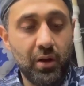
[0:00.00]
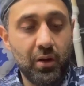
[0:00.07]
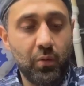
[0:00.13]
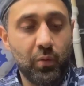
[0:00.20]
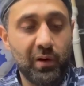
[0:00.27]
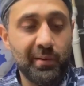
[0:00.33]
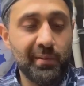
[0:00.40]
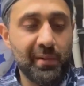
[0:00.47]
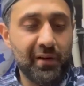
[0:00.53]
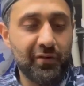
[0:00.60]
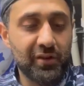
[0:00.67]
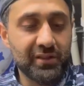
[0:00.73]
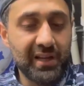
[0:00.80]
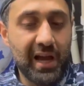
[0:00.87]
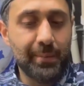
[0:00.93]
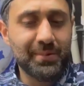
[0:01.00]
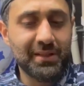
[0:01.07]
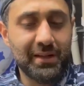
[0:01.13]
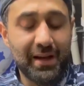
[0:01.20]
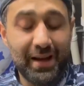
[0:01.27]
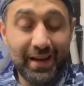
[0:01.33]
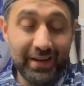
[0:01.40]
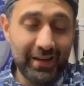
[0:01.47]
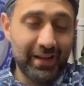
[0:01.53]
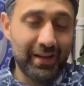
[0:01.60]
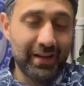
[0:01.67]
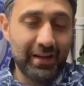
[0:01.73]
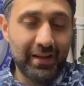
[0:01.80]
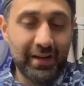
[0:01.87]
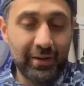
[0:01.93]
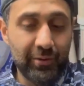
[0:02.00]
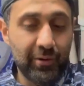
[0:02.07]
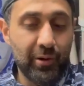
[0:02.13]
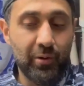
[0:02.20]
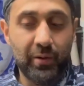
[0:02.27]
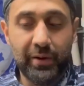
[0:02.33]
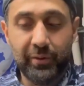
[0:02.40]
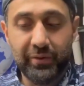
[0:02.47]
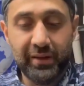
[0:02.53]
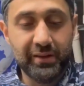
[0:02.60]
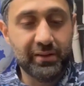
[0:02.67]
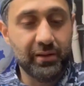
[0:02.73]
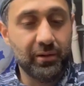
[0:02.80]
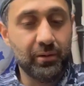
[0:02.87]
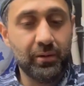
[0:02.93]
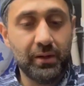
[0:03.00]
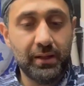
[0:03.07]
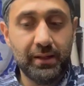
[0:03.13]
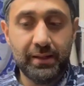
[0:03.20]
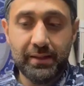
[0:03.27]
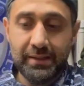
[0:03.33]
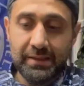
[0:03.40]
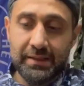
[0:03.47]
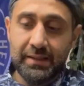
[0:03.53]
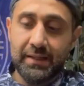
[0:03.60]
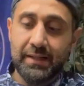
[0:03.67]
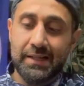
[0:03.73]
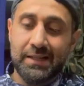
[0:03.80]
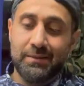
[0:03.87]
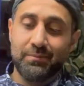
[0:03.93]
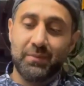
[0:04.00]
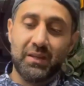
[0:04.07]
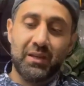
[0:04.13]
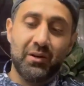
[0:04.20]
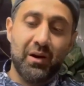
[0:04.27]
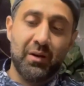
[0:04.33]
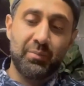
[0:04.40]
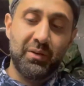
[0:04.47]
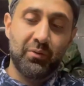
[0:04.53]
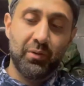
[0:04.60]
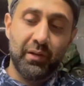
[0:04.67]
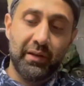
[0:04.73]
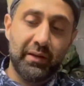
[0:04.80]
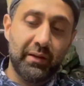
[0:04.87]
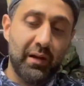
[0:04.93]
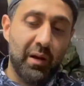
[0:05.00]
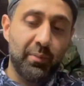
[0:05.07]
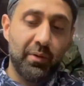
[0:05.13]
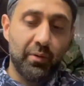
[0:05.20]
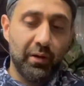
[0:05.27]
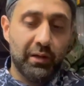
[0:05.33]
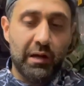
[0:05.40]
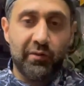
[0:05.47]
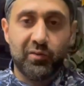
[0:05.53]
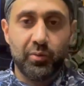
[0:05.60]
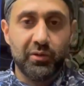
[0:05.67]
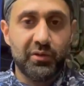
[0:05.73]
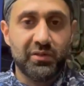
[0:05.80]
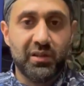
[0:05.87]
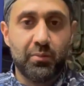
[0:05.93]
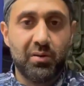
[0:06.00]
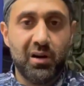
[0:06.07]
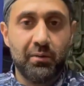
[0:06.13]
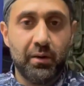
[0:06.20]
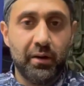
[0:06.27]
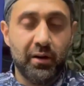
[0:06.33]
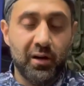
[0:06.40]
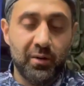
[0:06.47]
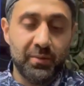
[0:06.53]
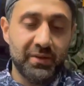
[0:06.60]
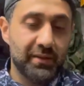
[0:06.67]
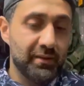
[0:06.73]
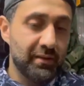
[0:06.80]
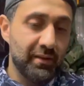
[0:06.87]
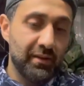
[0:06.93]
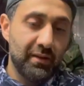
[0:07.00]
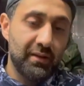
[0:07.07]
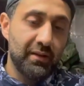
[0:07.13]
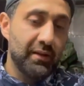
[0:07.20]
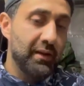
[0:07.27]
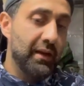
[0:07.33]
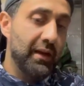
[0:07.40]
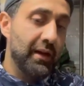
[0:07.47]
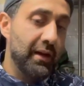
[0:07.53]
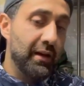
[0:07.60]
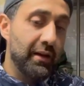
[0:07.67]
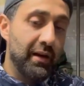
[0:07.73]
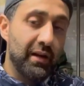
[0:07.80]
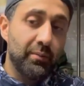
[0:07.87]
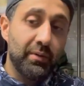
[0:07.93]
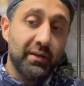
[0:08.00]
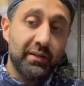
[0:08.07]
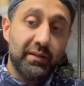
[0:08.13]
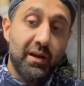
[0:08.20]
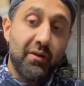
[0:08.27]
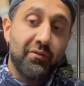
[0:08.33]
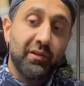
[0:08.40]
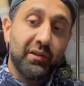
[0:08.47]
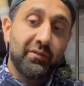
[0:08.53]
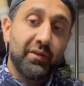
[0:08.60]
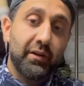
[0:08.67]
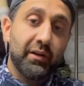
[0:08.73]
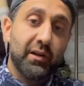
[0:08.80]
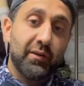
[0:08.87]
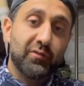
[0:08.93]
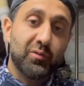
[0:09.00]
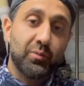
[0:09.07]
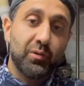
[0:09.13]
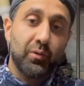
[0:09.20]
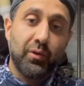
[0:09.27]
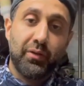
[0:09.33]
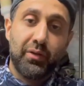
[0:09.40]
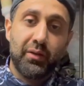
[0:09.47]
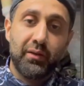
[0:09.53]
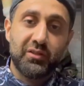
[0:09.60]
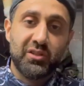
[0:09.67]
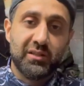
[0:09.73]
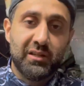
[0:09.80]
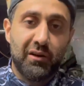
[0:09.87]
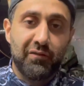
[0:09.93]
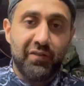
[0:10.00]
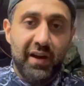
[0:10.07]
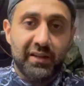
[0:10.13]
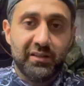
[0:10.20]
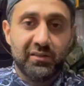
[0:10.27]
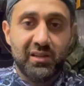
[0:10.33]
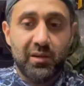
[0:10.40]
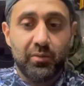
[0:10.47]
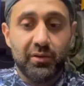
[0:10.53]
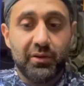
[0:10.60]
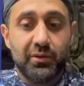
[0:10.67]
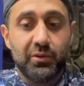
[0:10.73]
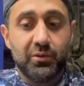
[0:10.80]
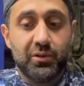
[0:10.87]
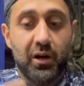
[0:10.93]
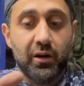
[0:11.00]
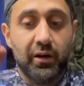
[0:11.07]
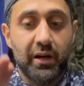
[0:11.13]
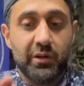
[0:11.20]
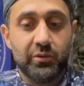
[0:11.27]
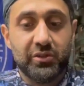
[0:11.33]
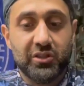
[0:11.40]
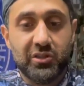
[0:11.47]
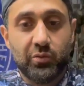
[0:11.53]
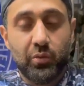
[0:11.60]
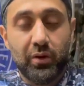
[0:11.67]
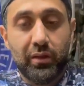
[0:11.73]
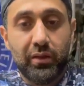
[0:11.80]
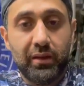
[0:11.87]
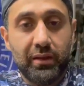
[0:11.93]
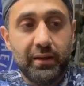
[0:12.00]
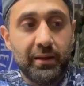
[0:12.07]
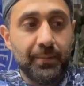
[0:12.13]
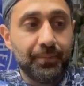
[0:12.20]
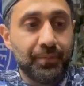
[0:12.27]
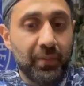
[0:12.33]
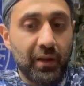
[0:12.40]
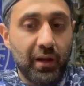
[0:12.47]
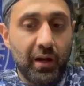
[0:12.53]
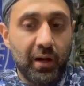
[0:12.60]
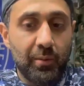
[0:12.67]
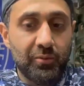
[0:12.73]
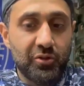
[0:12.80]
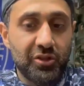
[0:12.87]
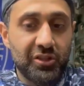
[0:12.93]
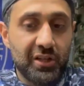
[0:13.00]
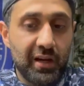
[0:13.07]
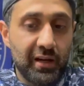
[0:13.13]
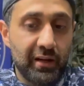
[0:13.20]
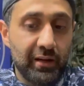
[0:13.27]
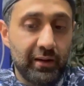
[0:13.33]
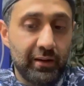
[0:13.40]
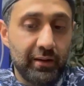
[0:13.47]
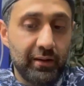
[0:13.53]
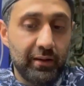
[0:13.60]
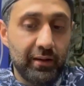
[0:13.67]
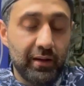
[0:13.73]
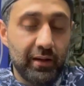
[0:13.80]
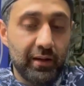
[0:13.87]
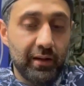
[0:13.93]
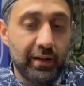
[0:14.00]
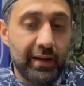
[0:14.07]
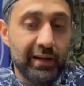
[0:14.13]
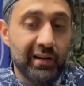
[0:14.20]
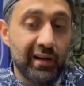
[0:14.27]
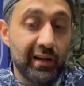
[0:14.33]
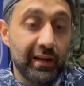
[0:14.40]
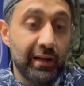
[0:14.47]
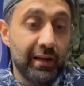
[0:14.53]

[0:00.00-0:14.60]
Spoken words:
Would it be my first option? I don't know. I don't think so. You know, I'd be really comfortable using the Primary Arms, and I'd be definitely very comfortable with just how fast I was able to do target acquisition with the Trijicon ACOG.